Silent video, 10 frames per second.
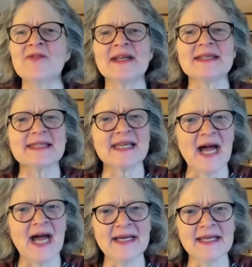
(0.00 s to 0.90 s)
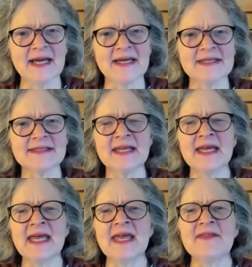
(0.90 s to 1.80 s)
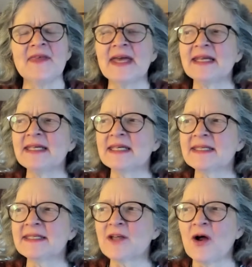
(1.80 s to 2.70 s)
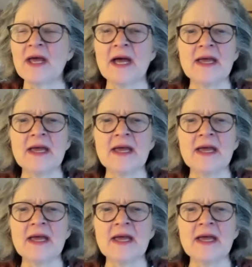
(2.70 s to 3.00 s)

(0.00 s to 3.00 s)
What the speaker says: that is guiding us, that is